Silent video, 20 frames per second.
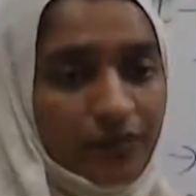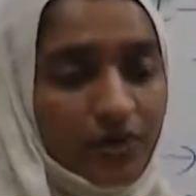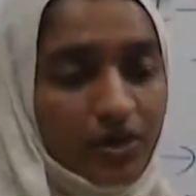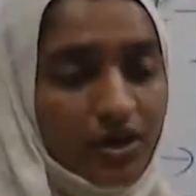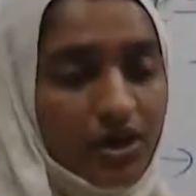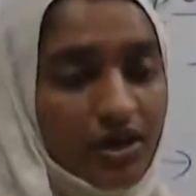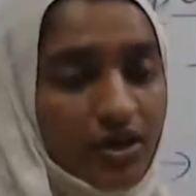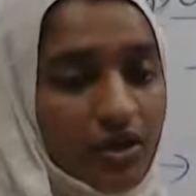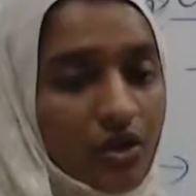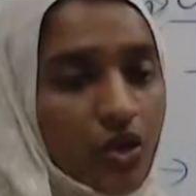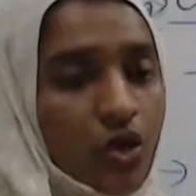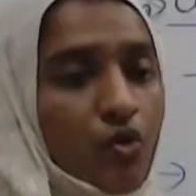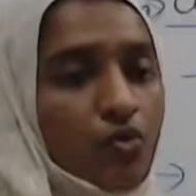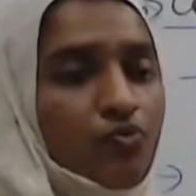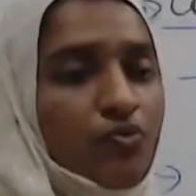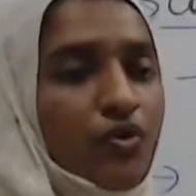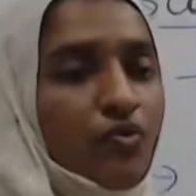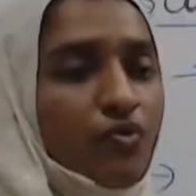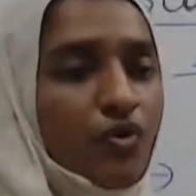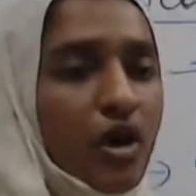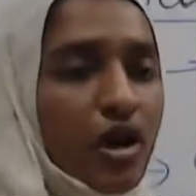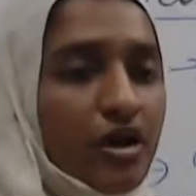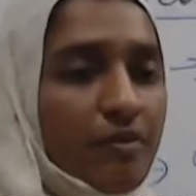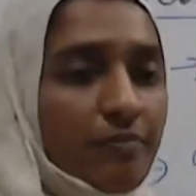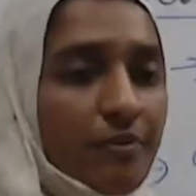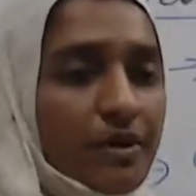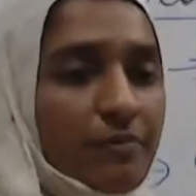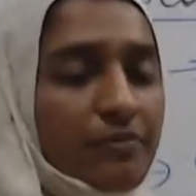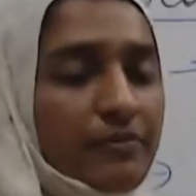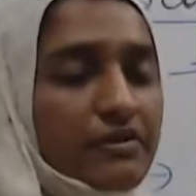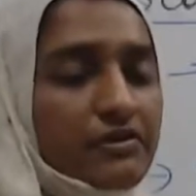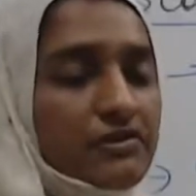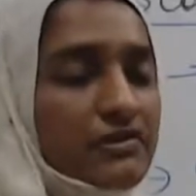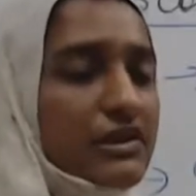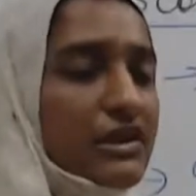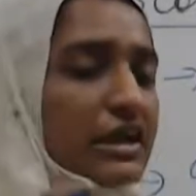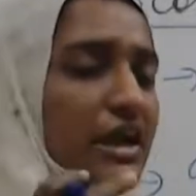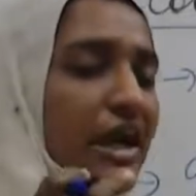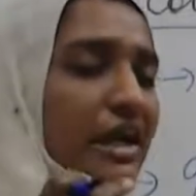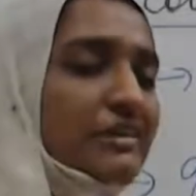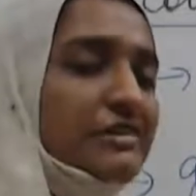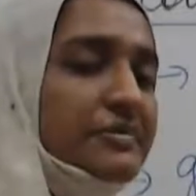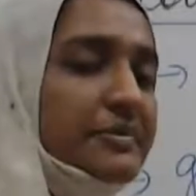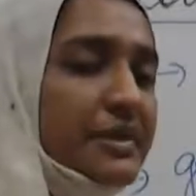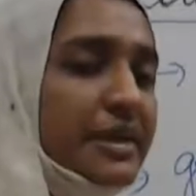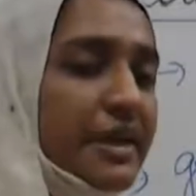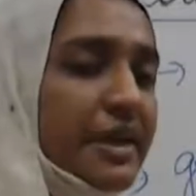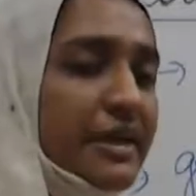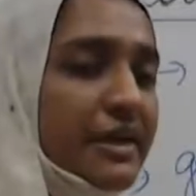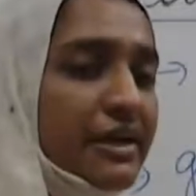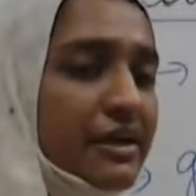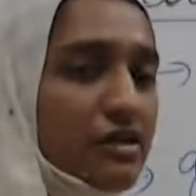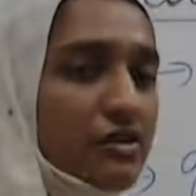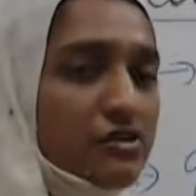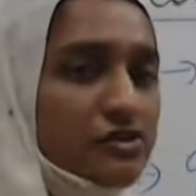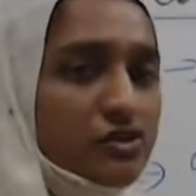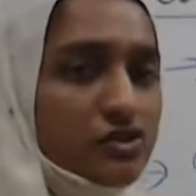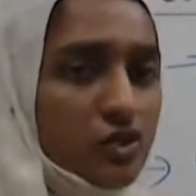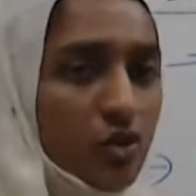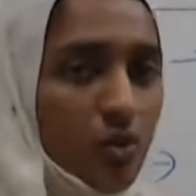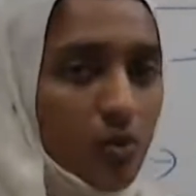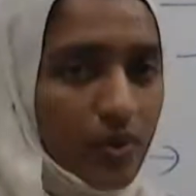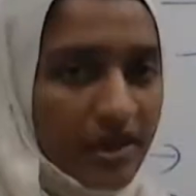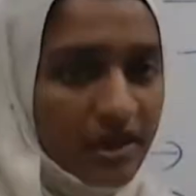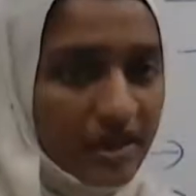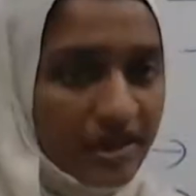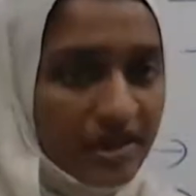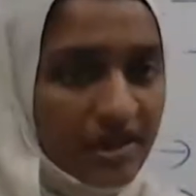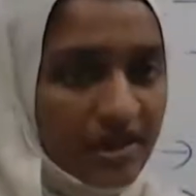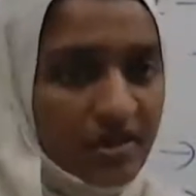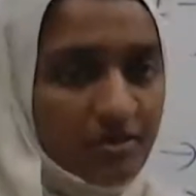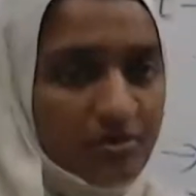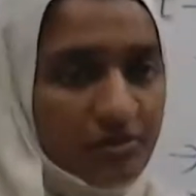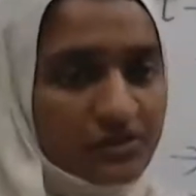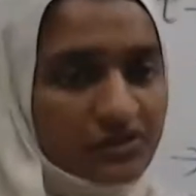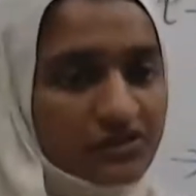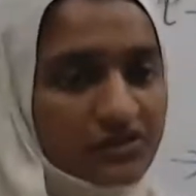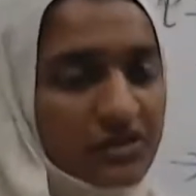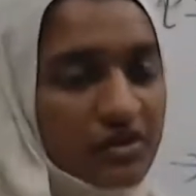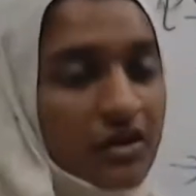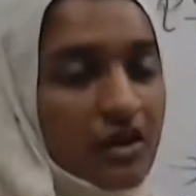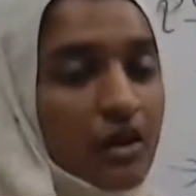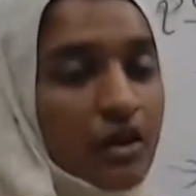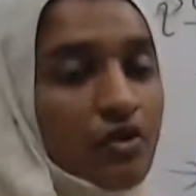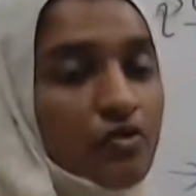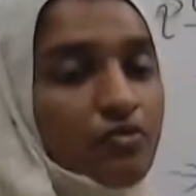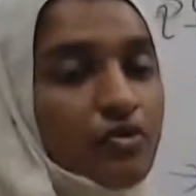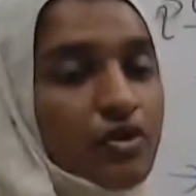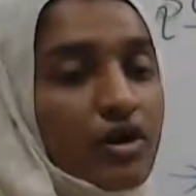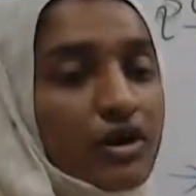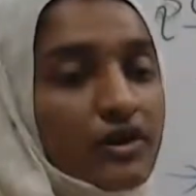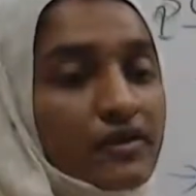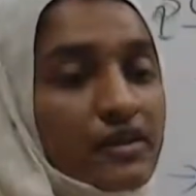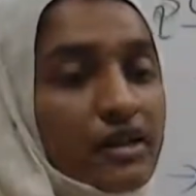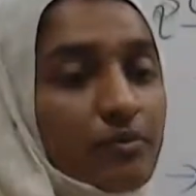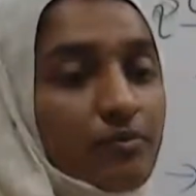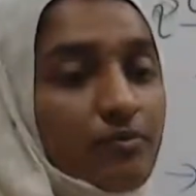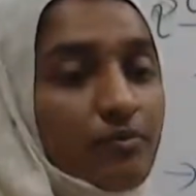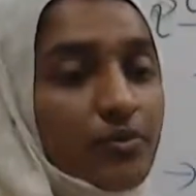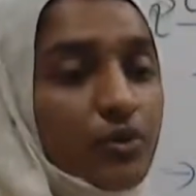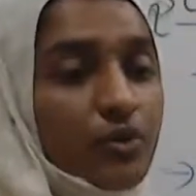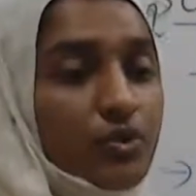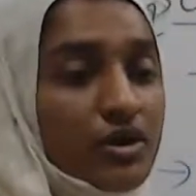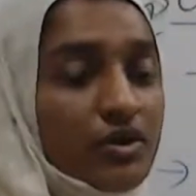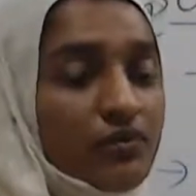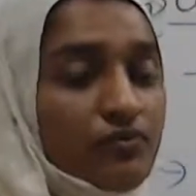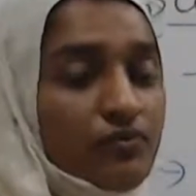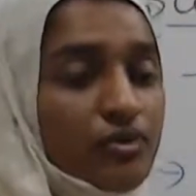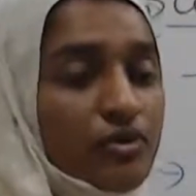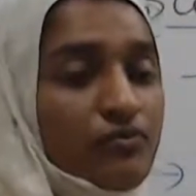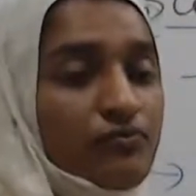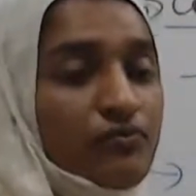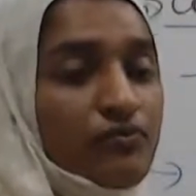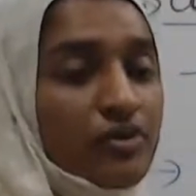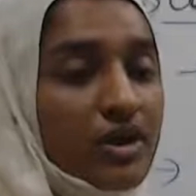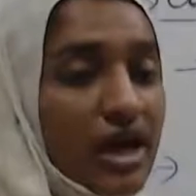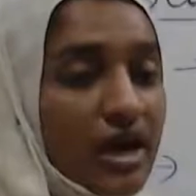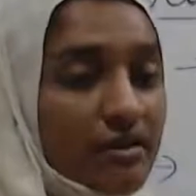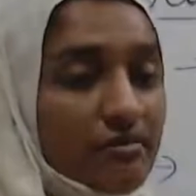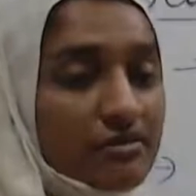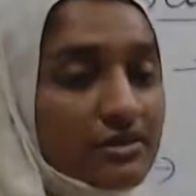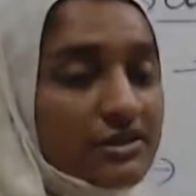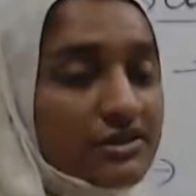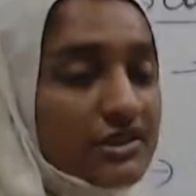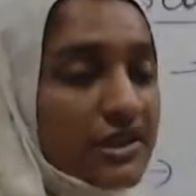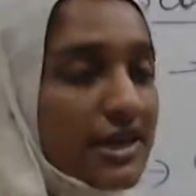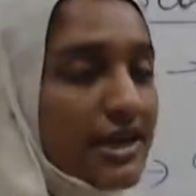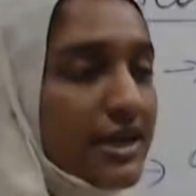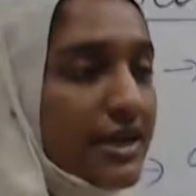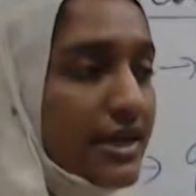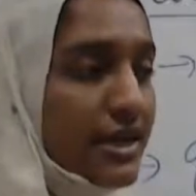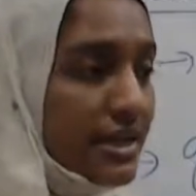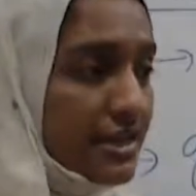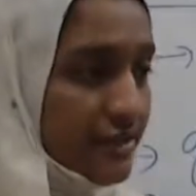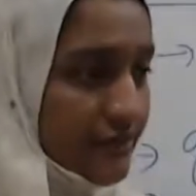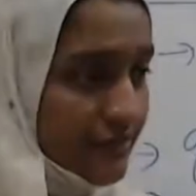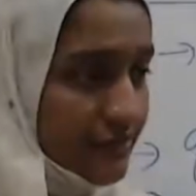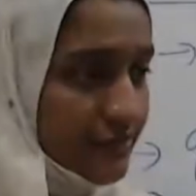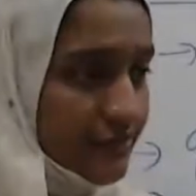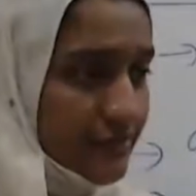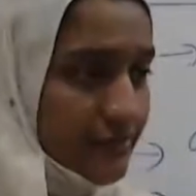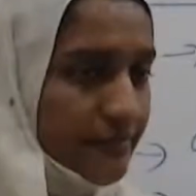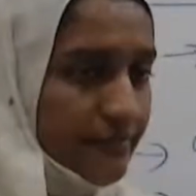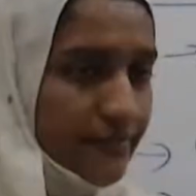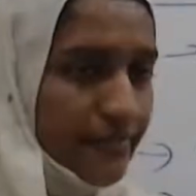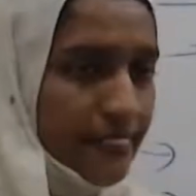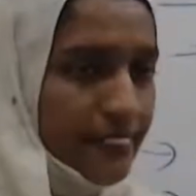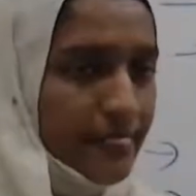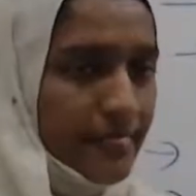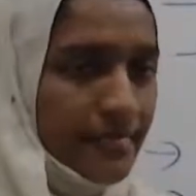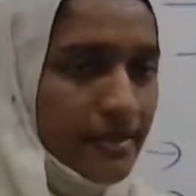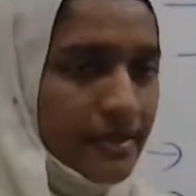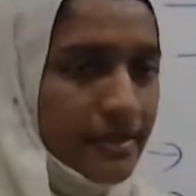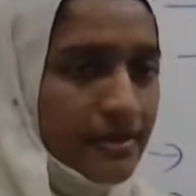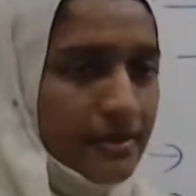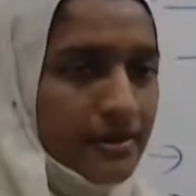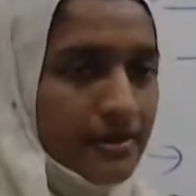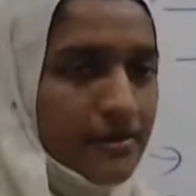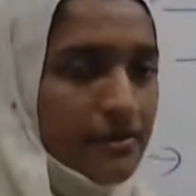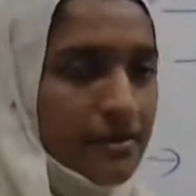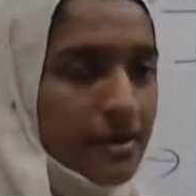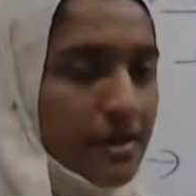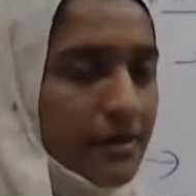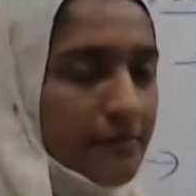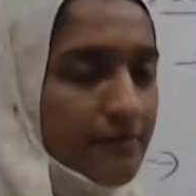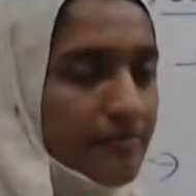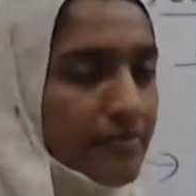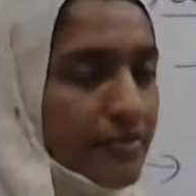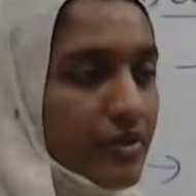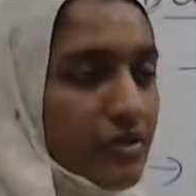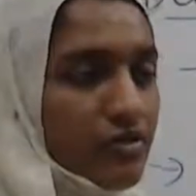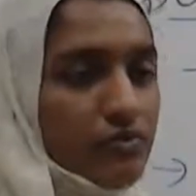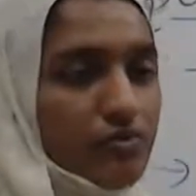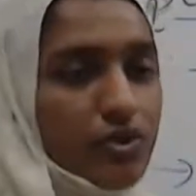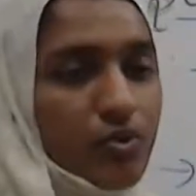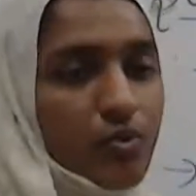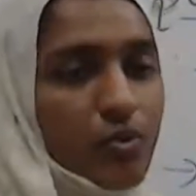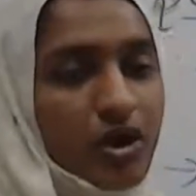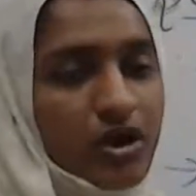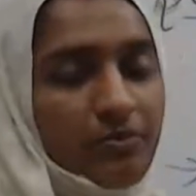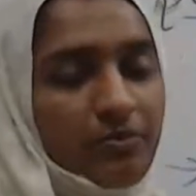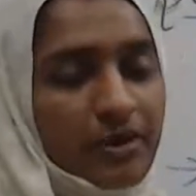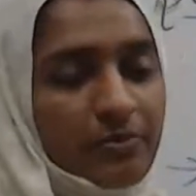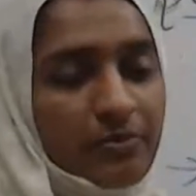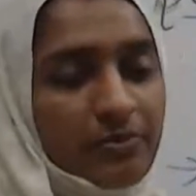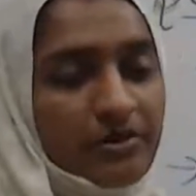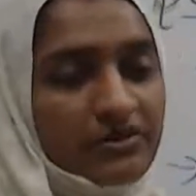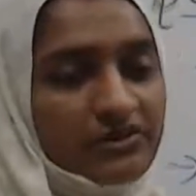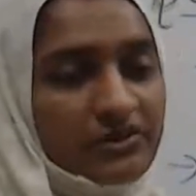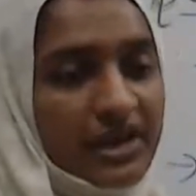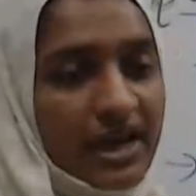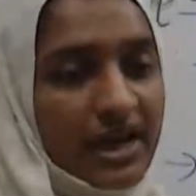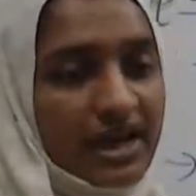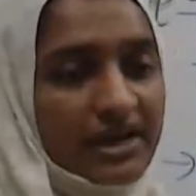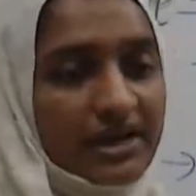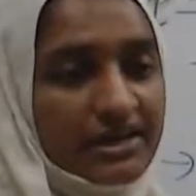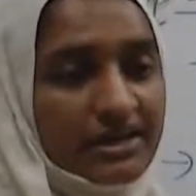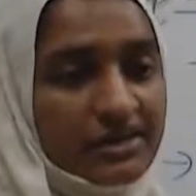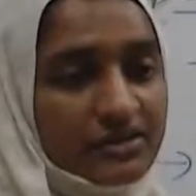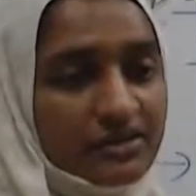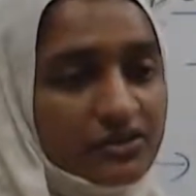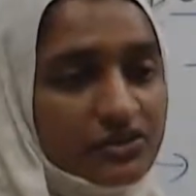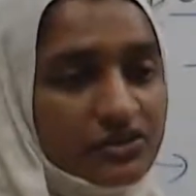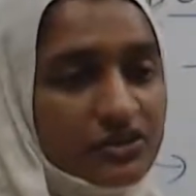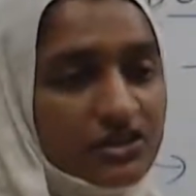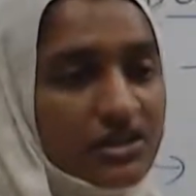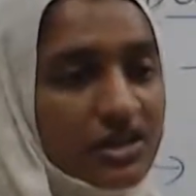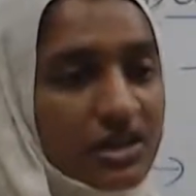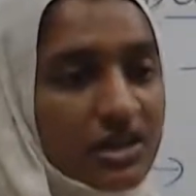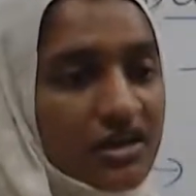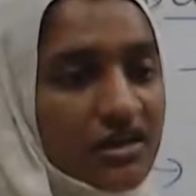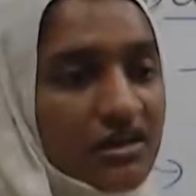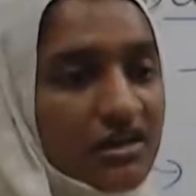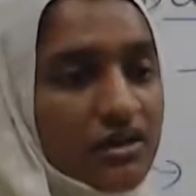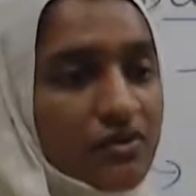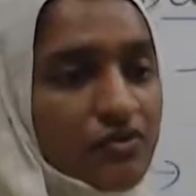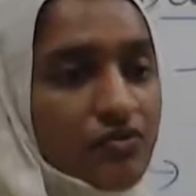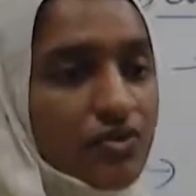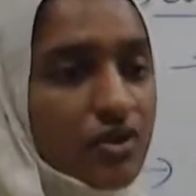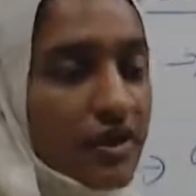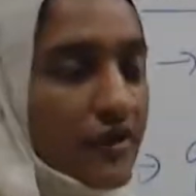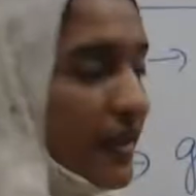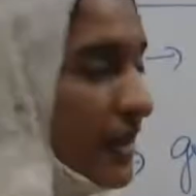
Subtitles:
Okay, for what purpose it has been introduced over here means for their beautiful flowers and leaves. Okay, for what purpose they had introduced here? For